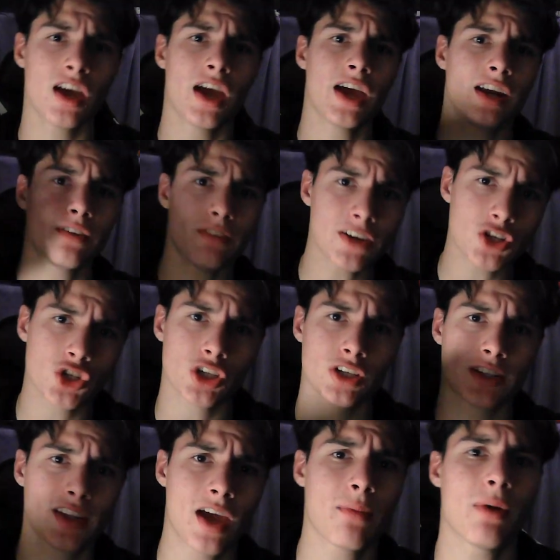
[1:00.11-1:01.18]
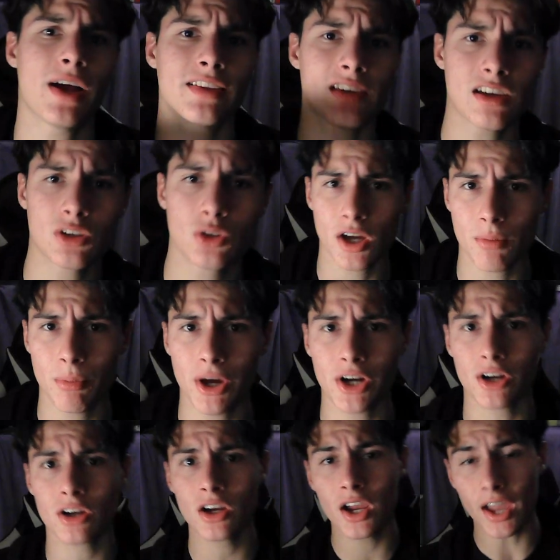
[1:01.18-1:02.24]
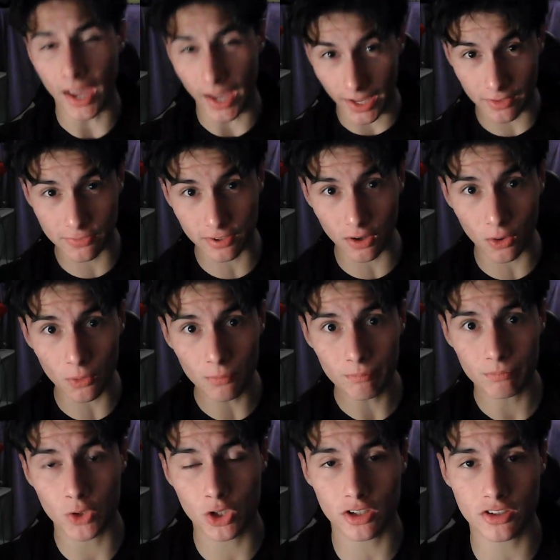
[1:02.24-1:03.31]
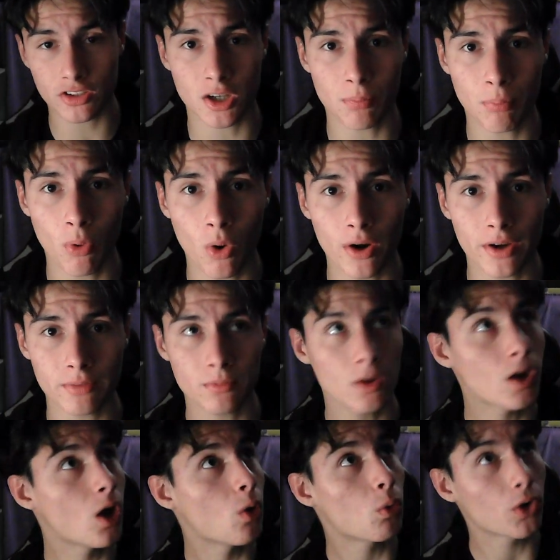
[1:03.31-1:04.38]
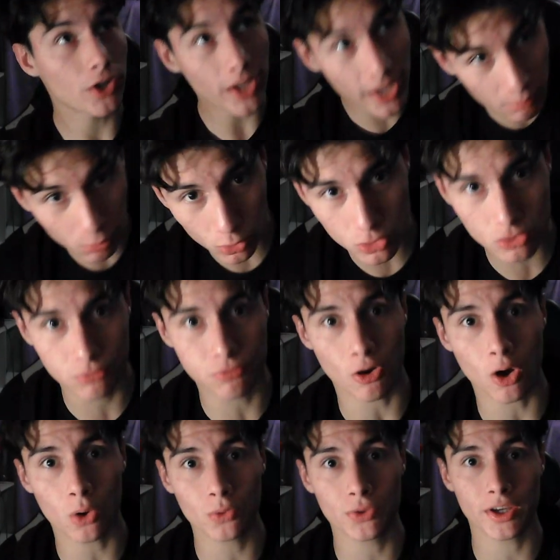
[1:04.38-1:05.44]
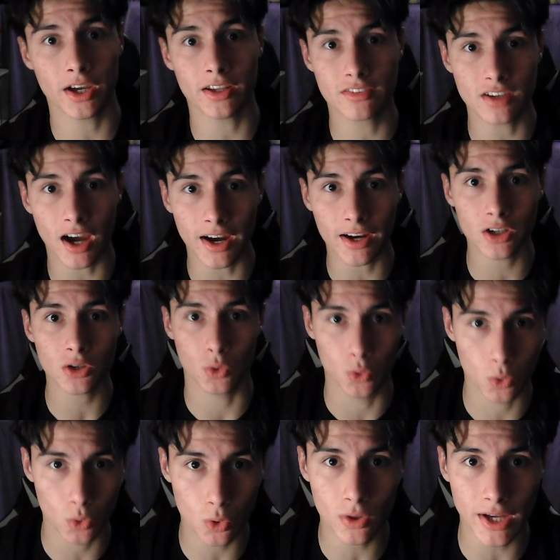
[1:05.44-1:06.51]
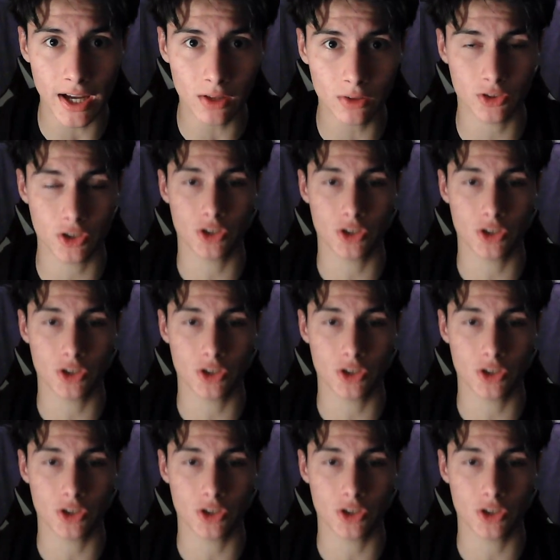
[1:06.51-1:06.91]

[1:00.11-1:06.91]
And eventually, day by day, you better until you get to the point where you're able to follow the entire Google Calendar.